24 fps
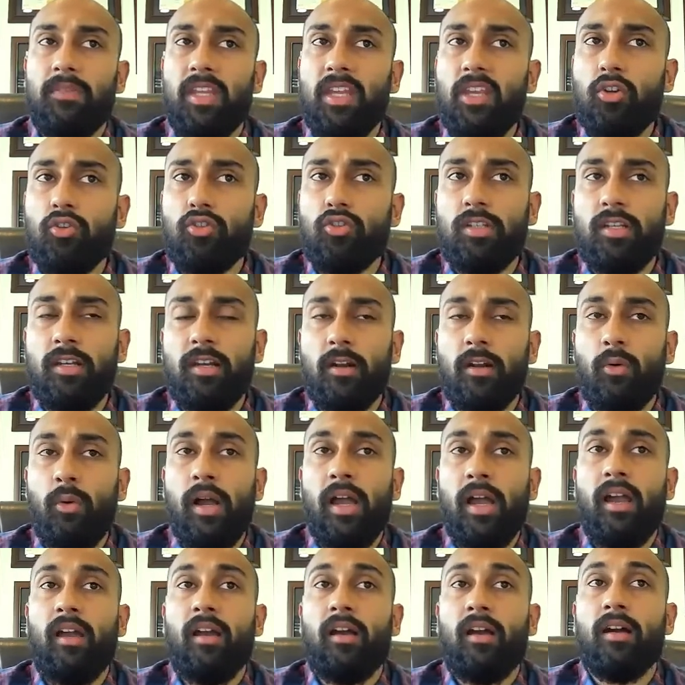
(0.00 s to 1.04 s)
they usually
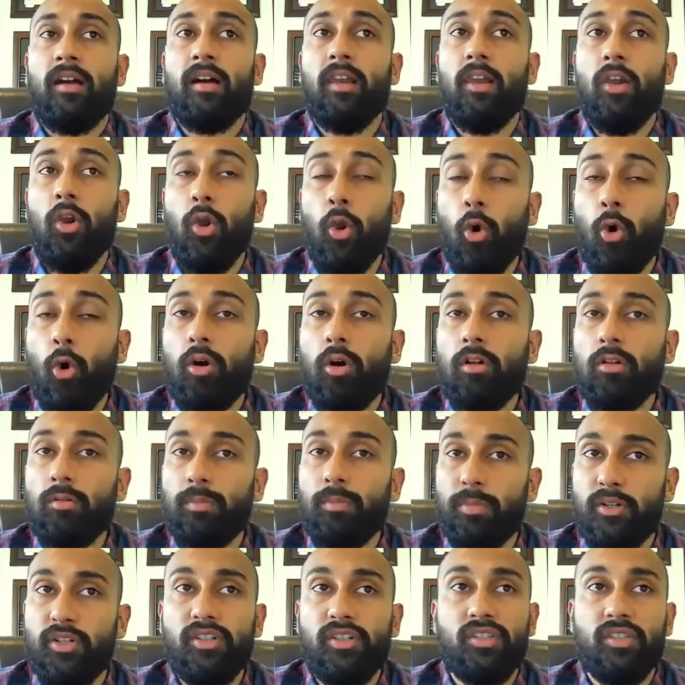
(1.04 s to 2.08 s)
require a local
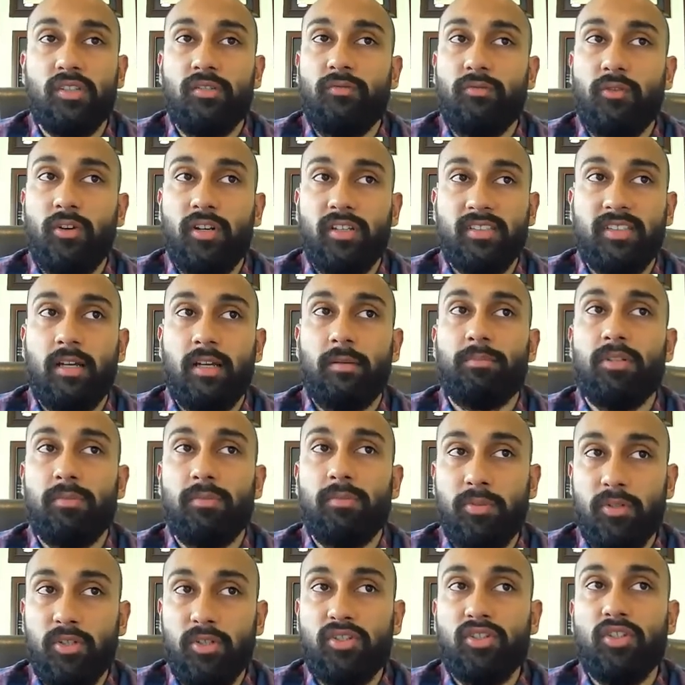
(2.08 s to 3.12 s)
person, for example,
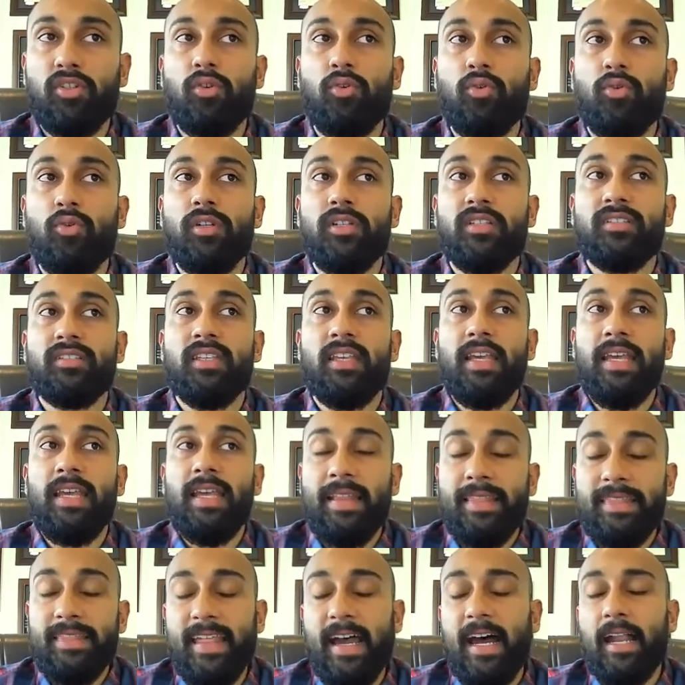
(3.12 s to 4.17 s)
a person who is
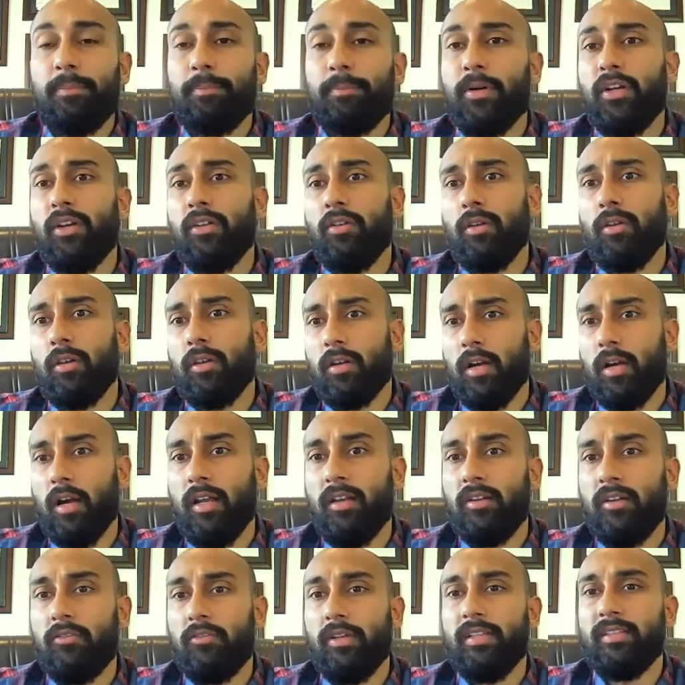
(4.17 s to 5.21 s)
that particular
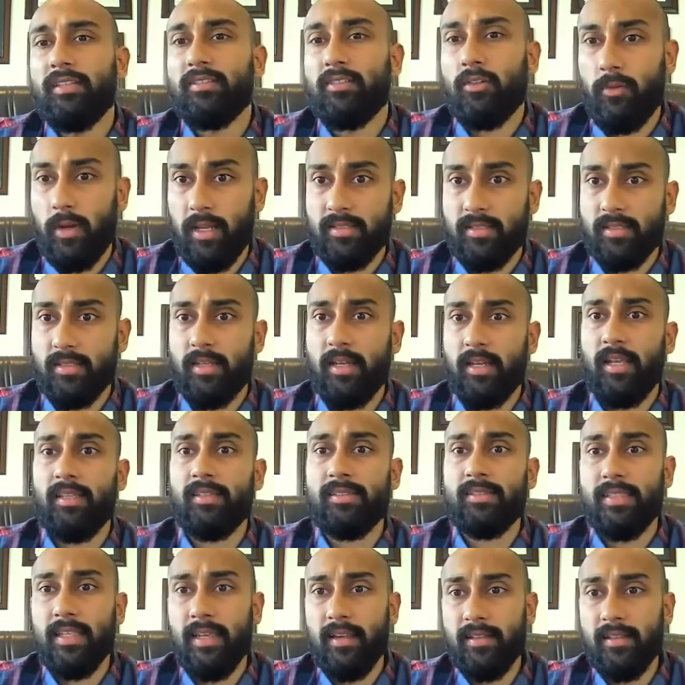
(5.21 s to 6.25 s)
country's
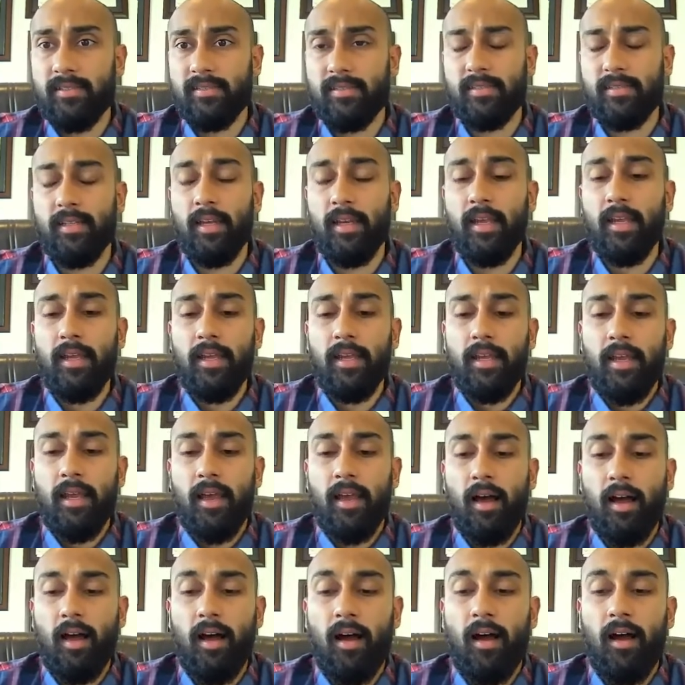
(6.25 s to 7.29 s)
resident citizen,
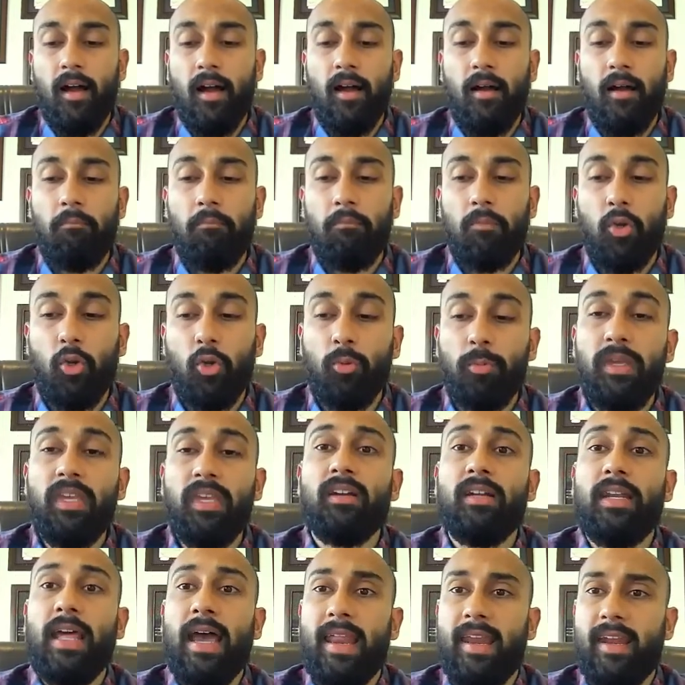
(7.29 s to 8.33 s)
to
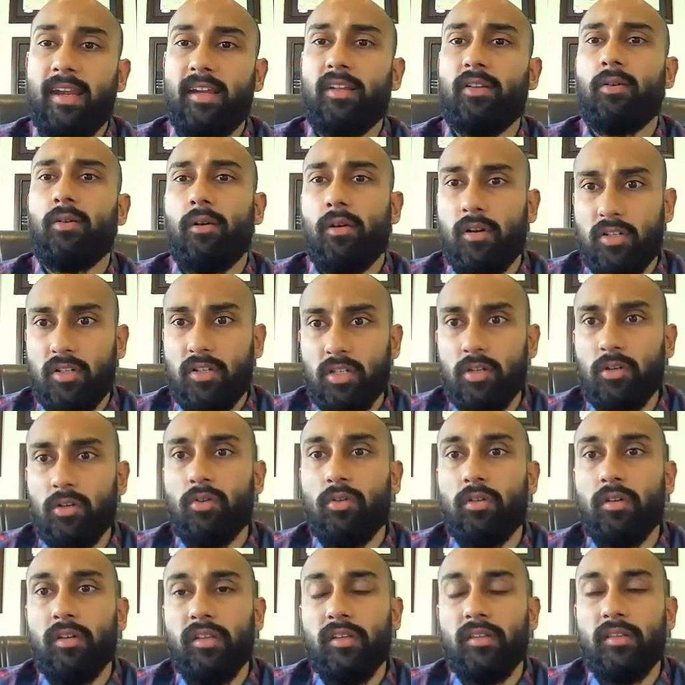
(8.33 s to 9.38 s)
be a director or a
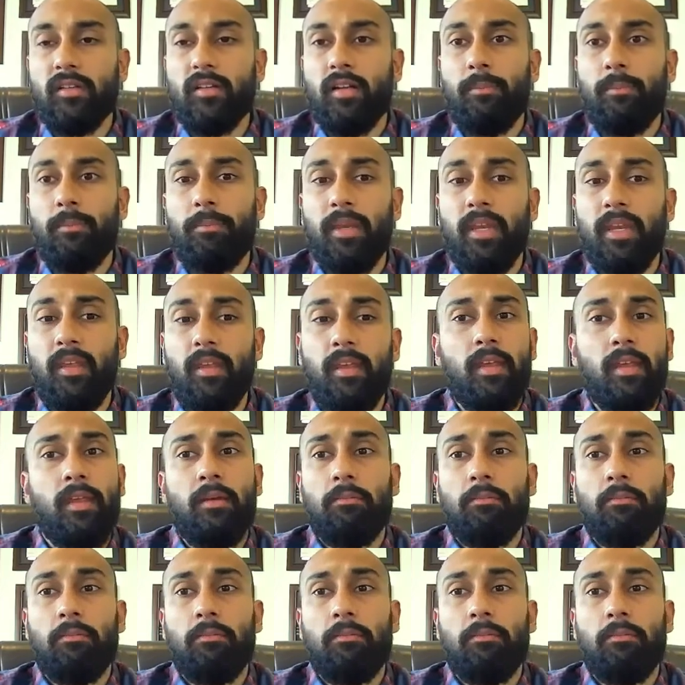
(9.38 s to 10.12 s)
shareholder in the company.